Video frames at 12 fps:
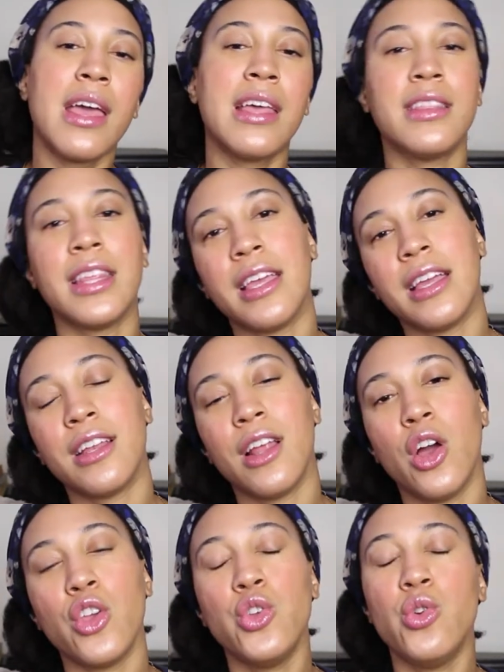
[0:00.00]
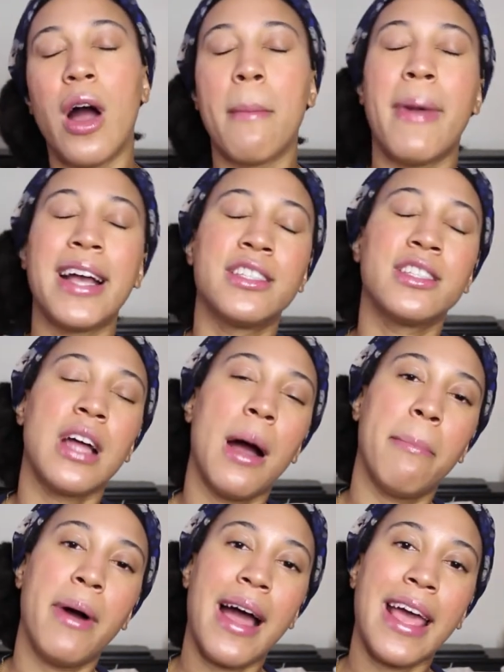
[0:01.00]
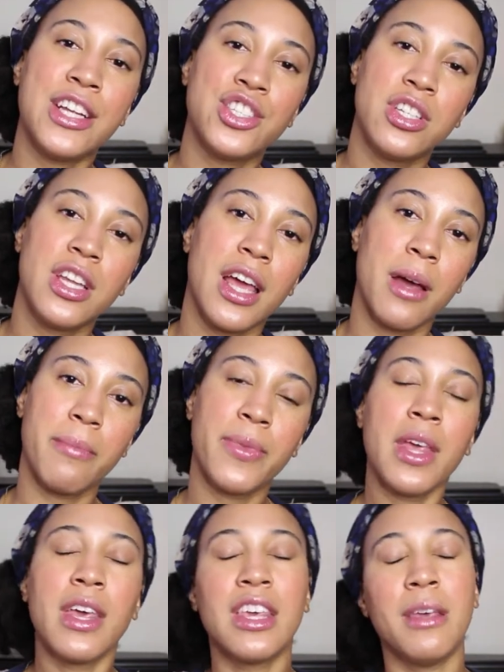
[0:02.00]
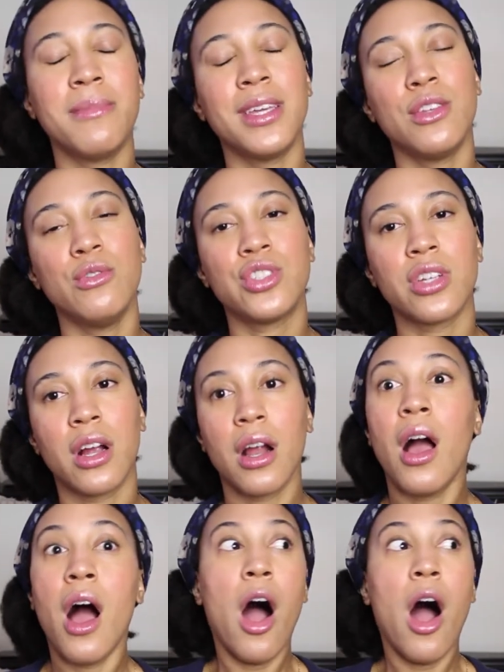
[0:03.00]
and then uh, you know, I might stop by H and M, get me a new shirt.